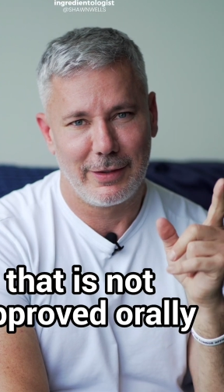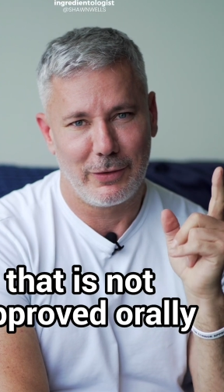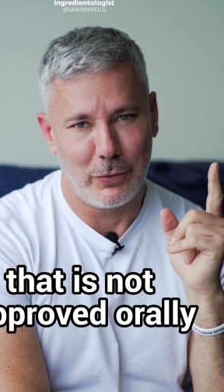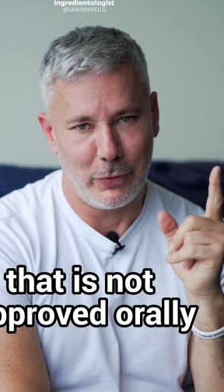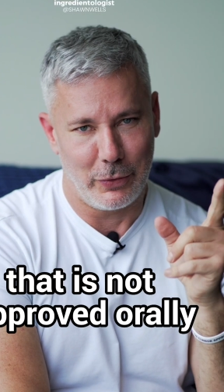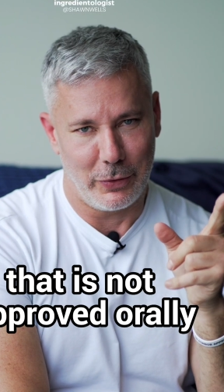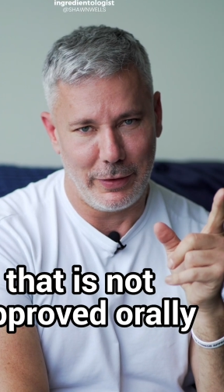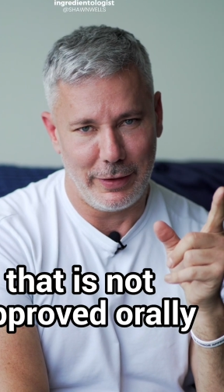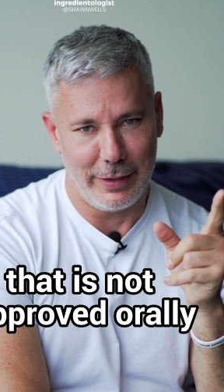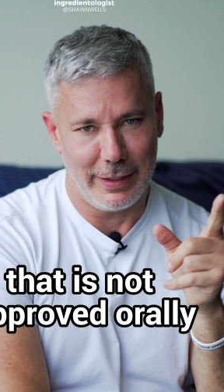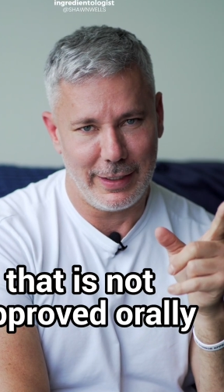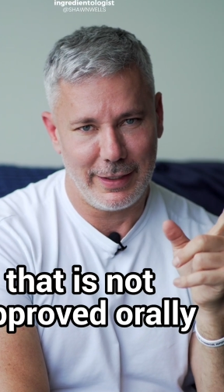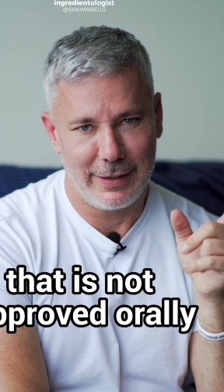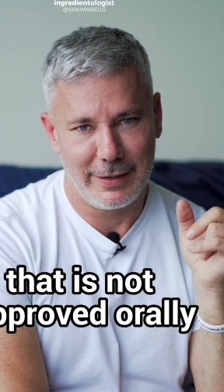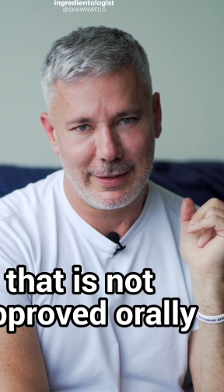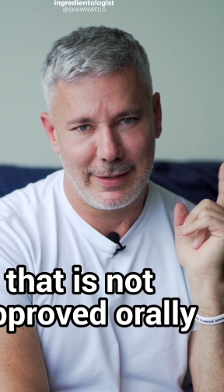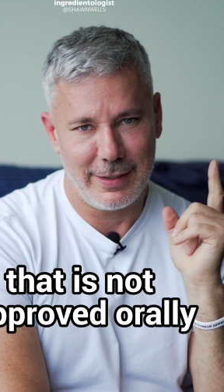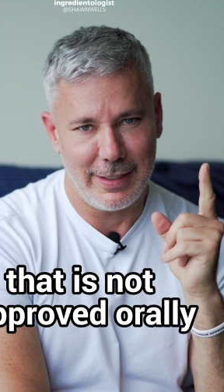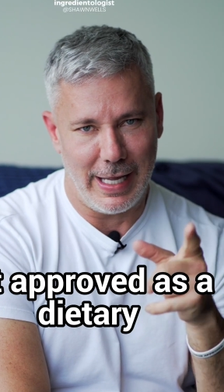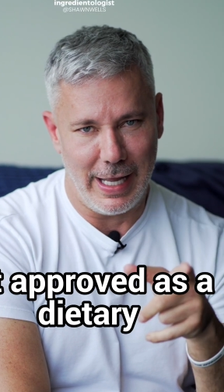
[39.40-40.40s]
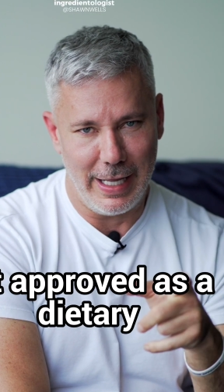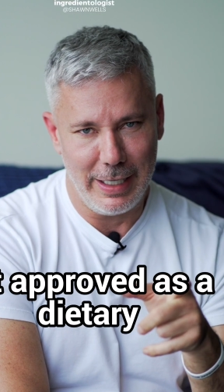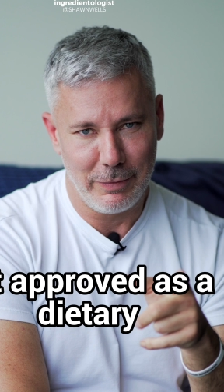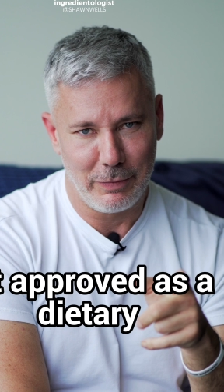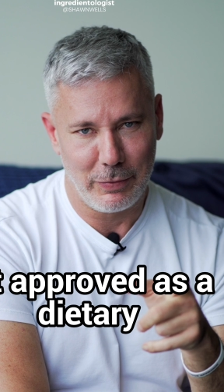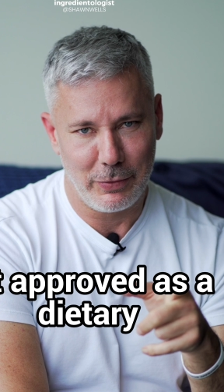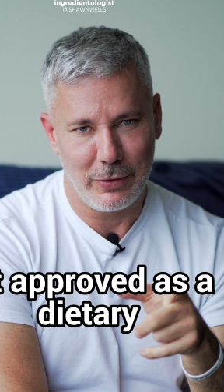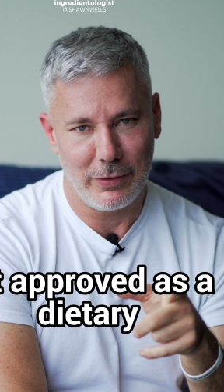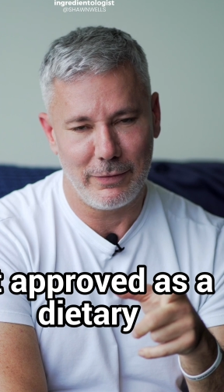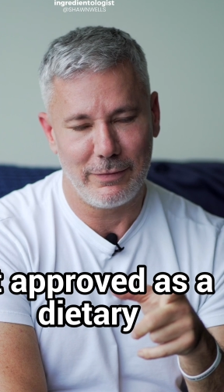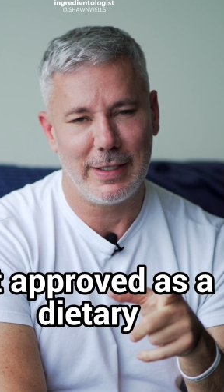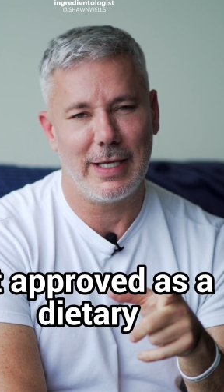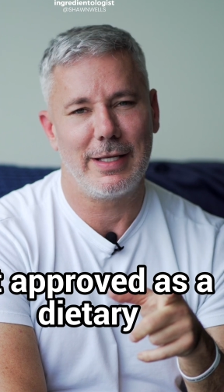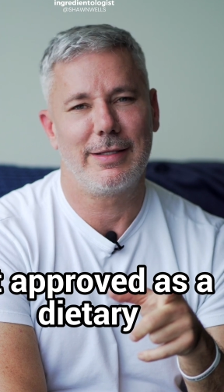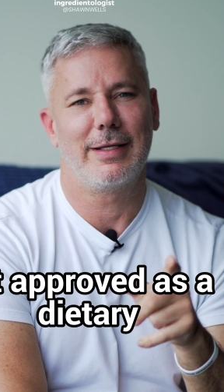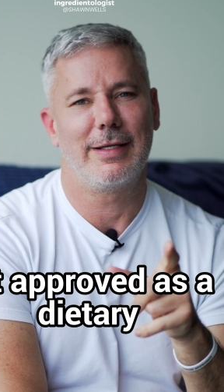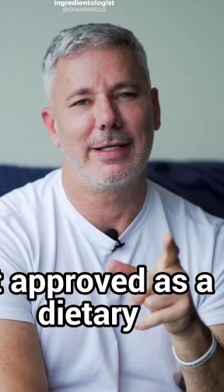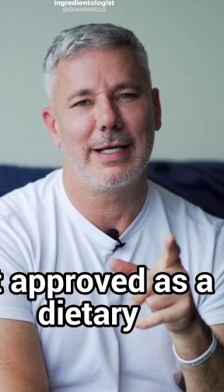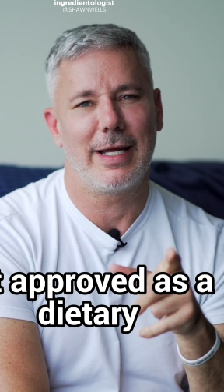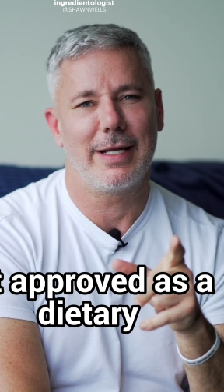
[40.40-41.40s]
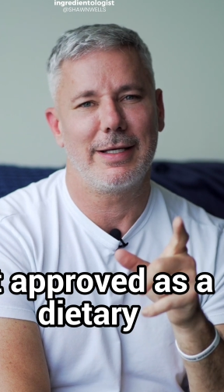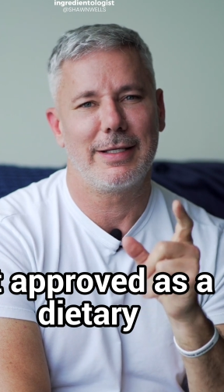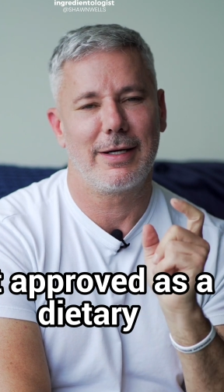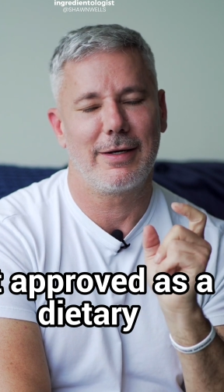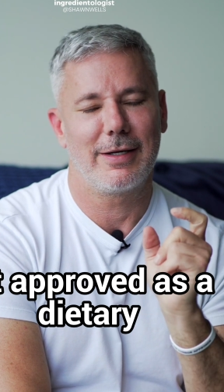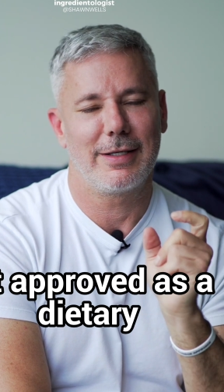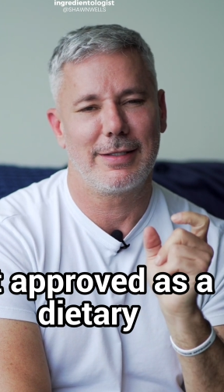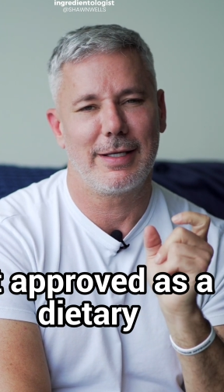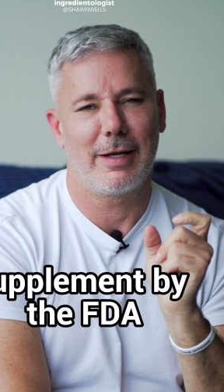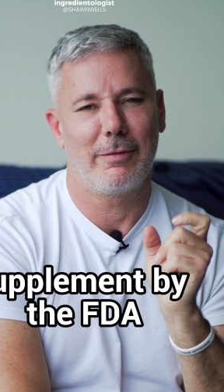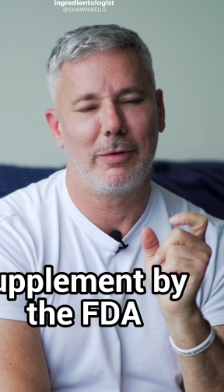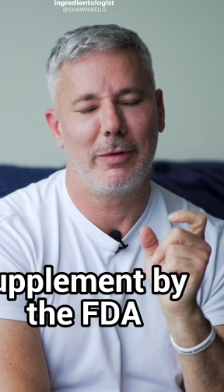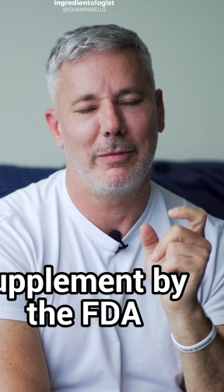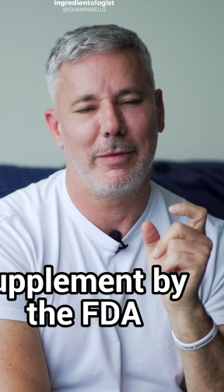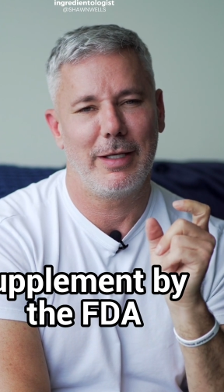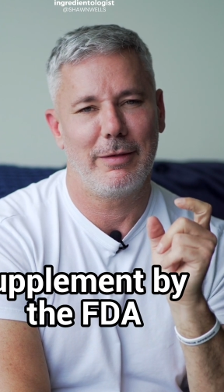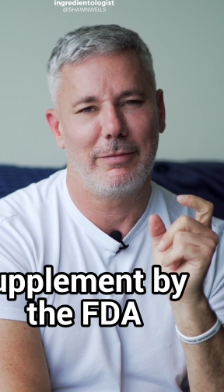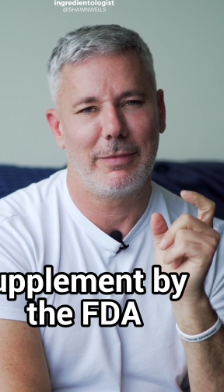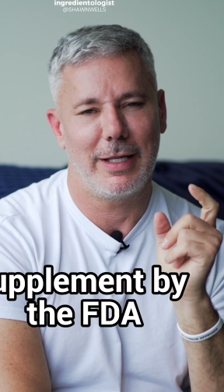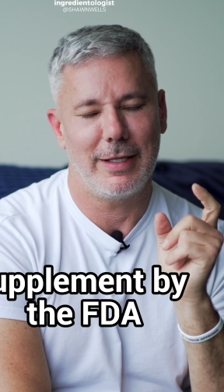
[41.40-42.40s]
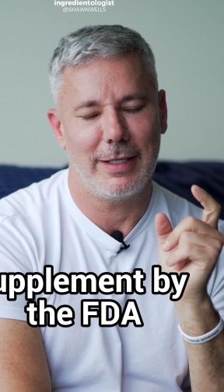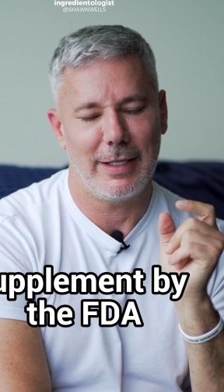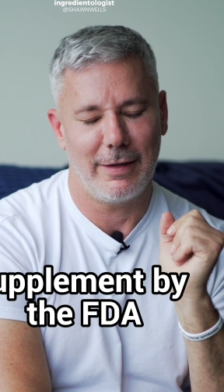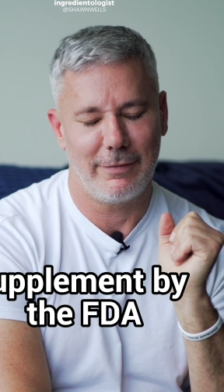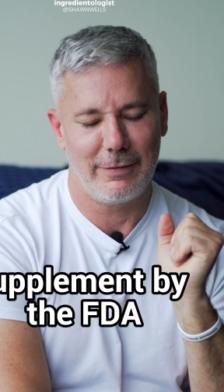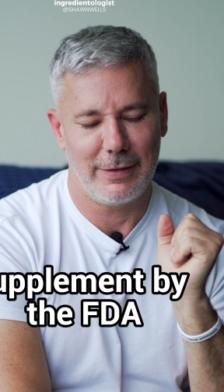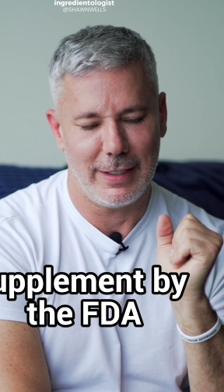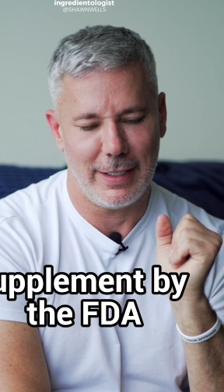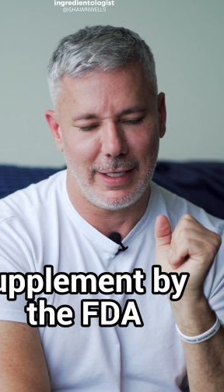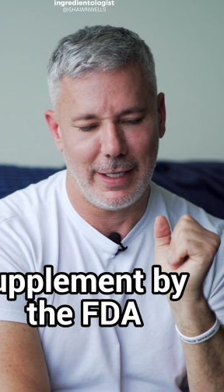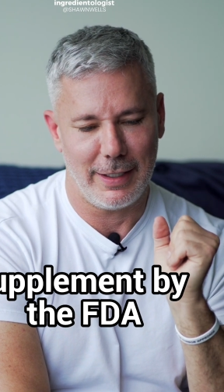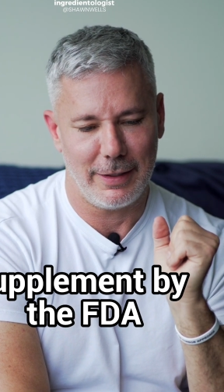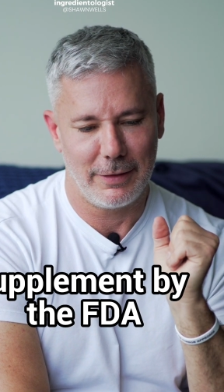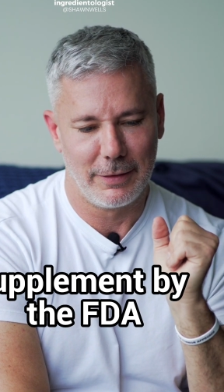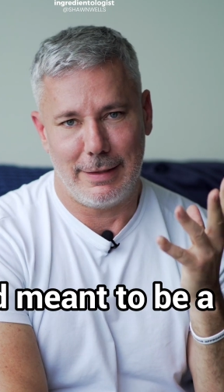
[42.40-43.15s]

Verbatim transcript: orally, not approved as a dietary supplement by the FDA,